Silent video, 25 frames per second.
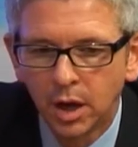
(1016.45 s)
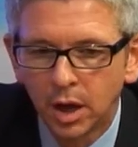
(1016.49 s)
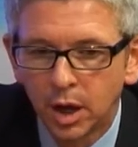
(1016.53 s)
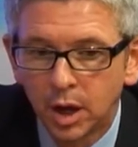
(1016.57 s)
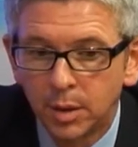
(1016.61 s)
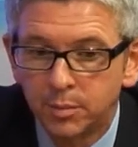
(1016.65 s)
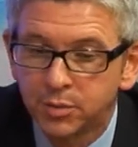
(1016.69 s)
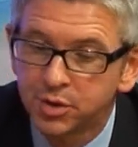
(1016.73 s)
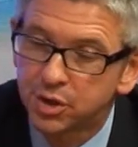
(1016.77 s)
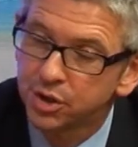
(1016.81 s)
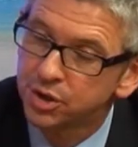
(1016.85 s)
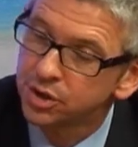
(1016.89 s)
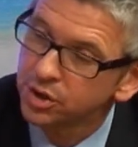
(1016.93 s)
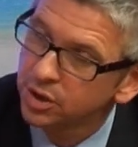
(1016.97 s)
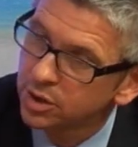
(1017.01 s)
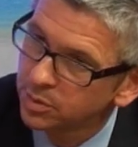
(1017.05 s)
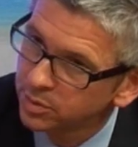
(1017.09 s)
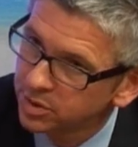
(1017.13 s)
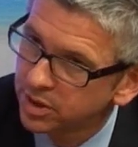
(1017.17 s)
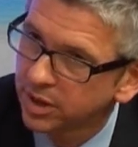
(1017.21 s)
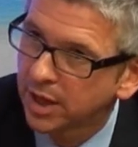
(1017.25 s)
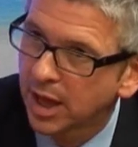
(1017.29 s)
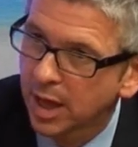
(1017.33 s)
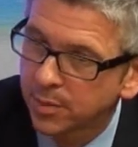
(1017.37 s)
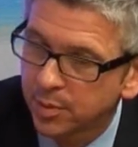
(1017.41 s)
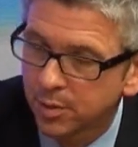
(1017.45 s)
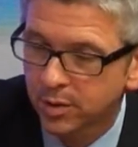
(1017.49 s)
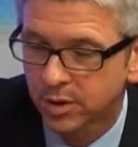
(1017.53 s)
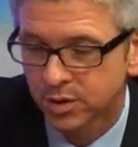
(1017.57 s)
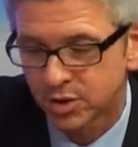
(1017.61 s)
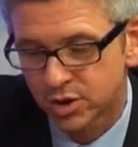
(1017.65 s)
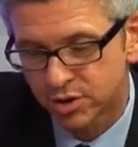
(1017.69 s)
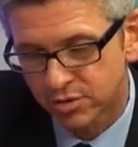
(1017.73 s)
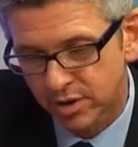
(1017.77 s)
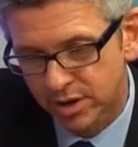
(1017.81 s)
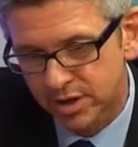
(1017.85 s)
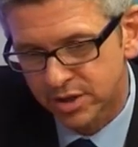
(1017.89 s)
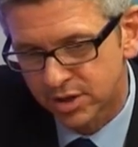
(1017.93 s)
It doesn't come to the airport,
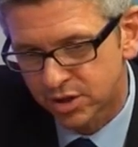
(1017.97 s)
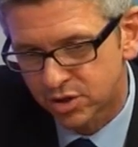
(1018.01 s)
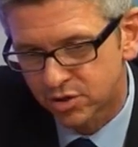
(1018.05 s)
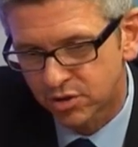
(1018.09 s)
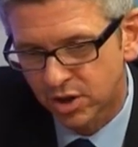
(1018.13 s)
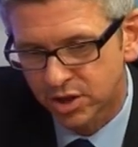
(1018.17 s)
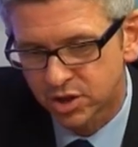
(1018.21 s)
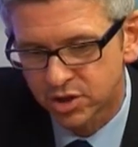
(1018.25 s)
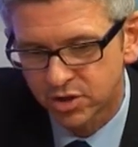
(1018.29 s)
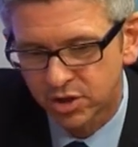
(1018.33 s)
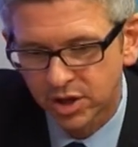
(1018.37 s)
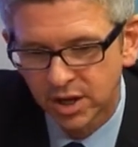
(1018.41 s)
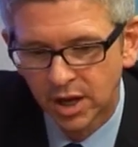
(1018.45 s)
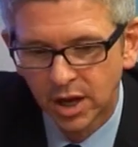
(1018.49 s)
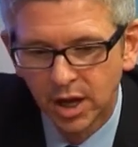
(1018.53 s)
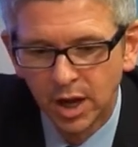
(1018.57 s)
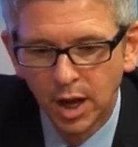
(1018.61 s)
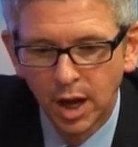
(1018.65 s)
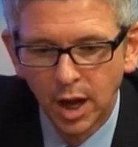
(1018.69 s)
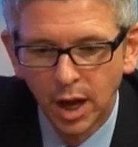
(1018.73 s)
goes straight to the Treasury.